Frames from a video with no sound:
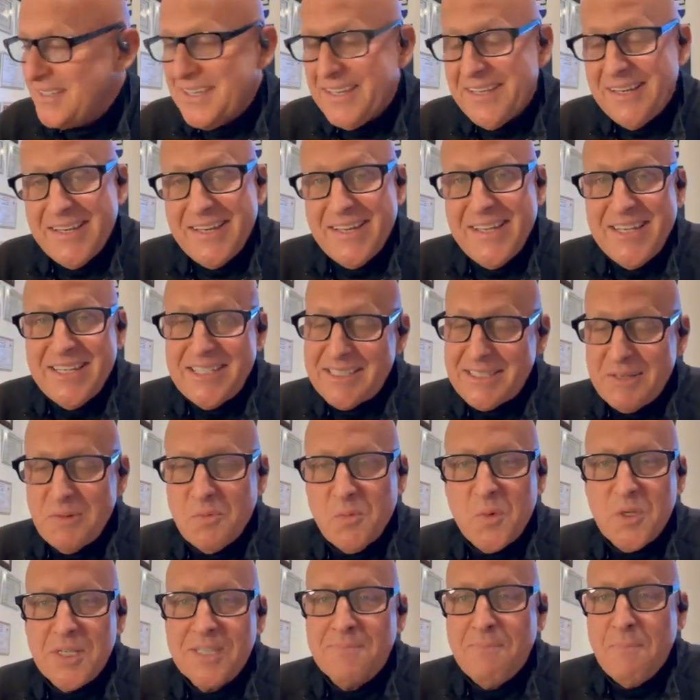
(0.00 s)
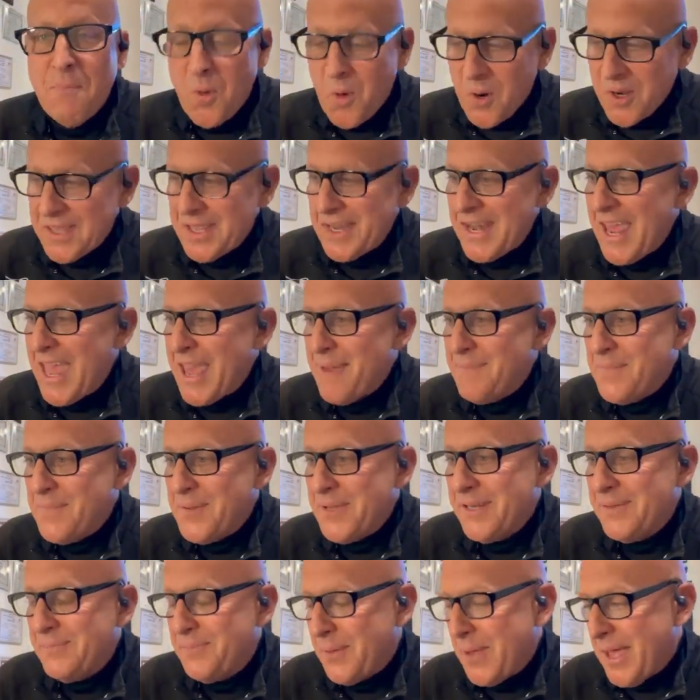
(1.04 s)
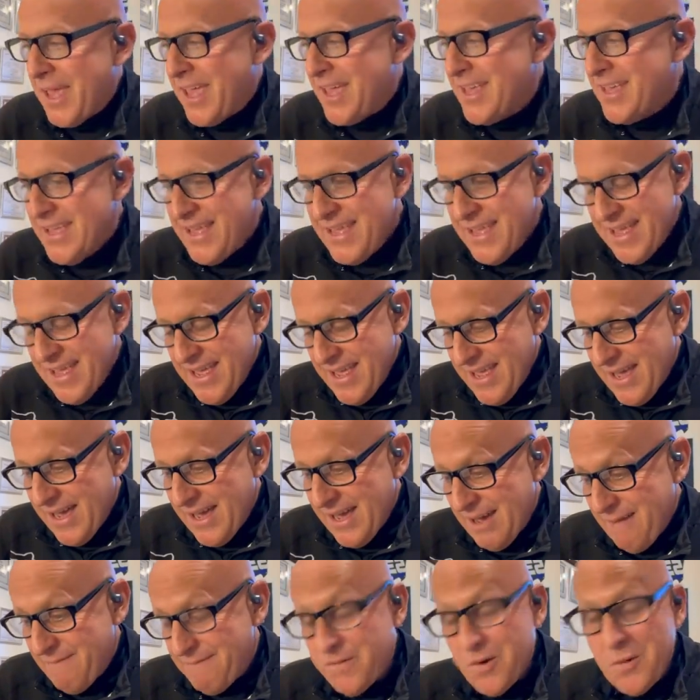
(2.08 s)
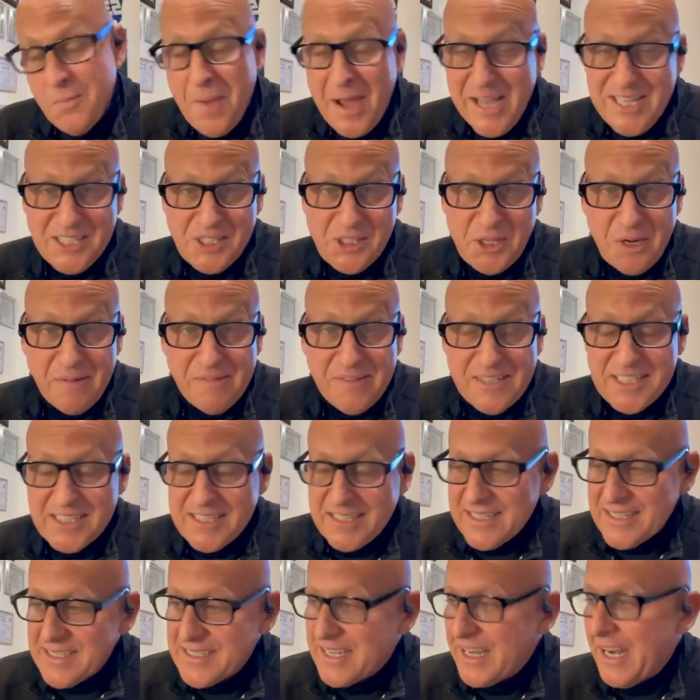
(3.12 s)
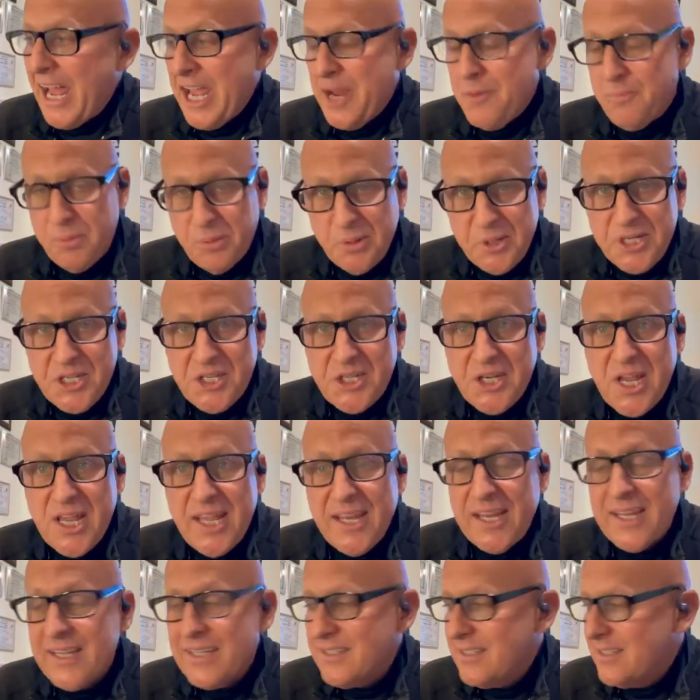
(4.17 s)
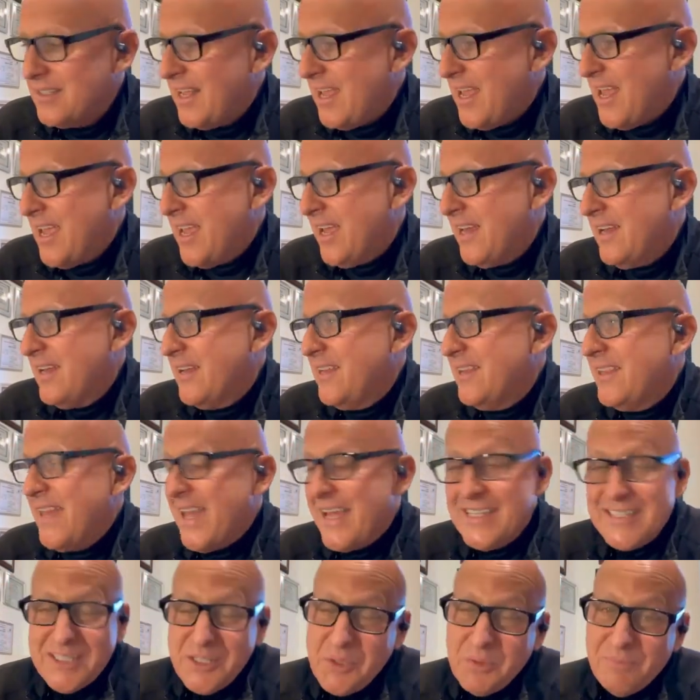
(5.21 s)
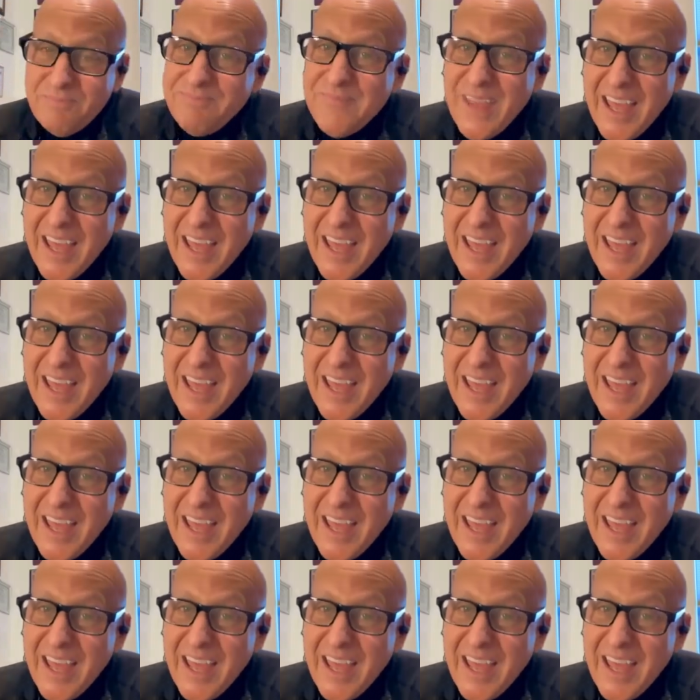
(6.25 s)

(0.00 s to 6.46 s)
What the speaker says: and he was more than happy to pay for my services, and I appreciate it. And that's,